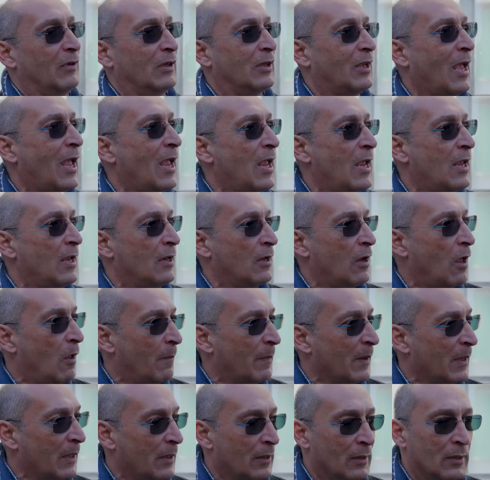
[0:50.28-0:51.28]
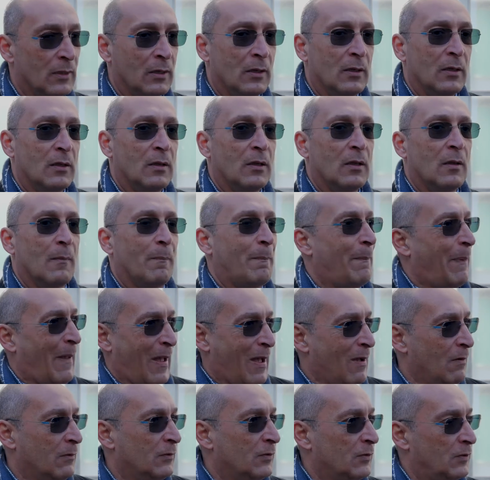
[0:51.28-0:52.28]
gay lobby
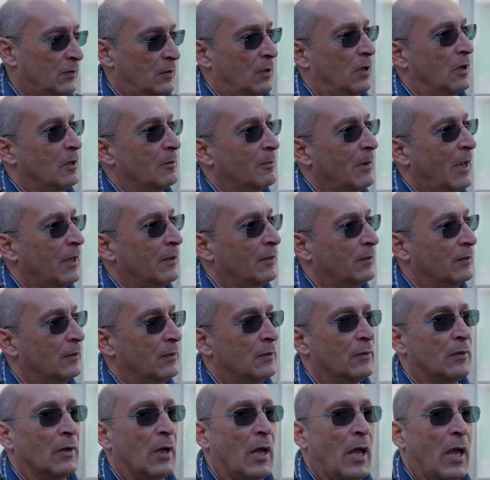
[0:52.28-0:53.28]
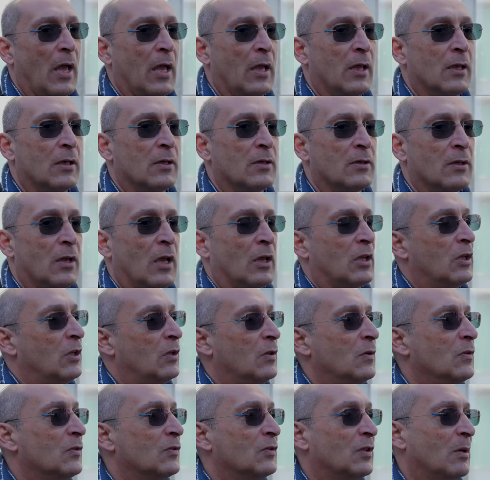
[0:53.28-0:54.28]
pounced on Matthew and
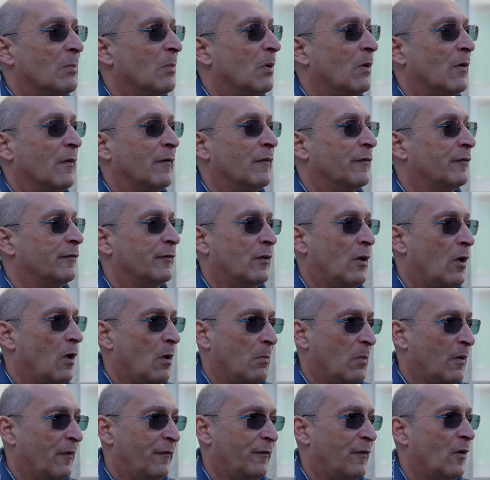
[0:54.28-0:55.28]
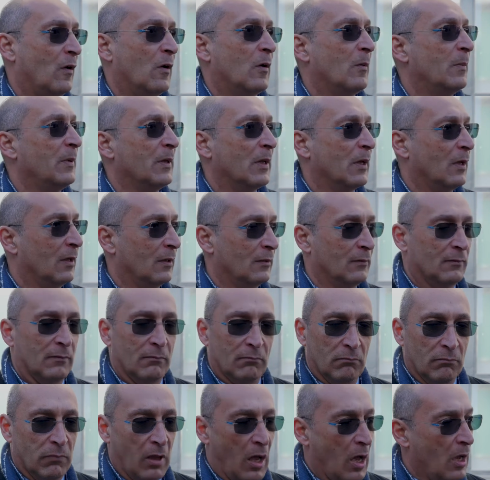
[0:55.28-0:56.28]
accused him of homophobia and
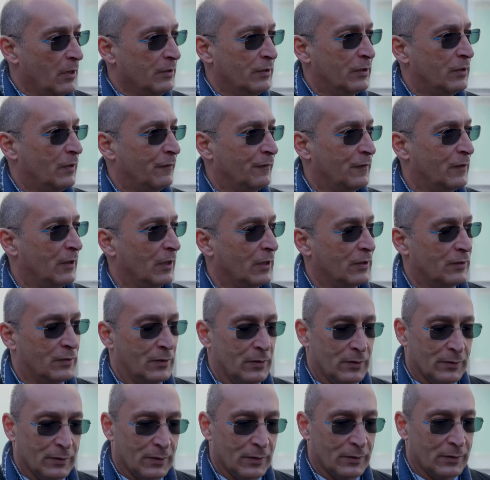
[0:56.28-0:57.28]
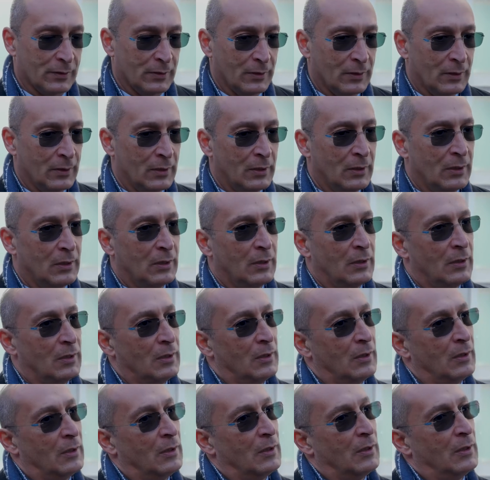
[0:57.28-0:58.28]
100 different excuses.
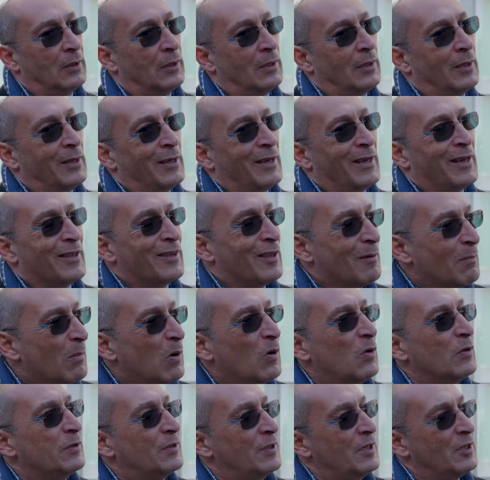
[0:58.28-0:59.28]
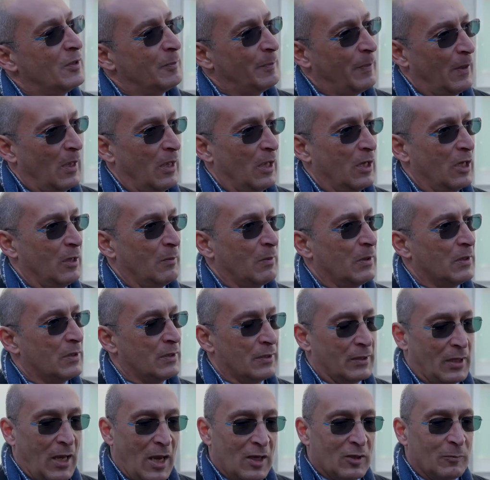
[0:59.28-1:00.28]
The Maltese
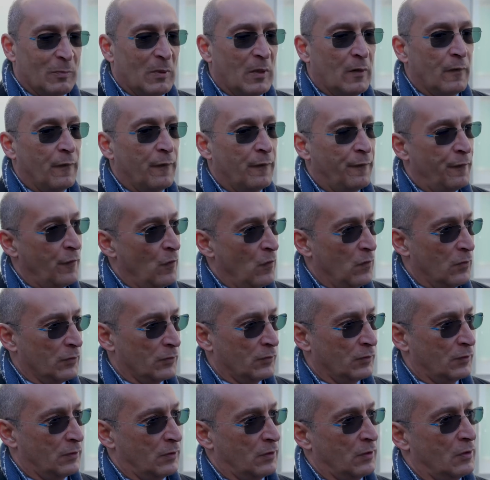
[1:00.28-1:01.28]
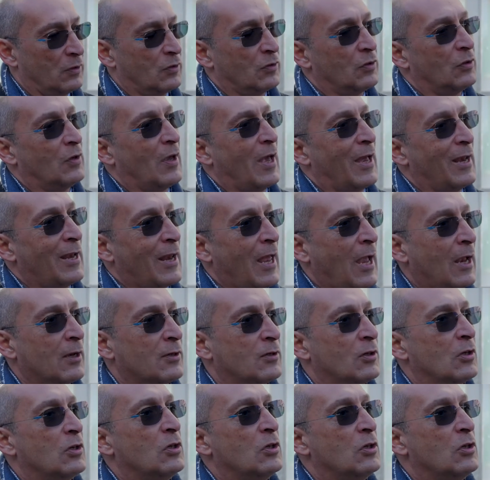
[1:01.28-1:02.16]
Parliament has been forced to enact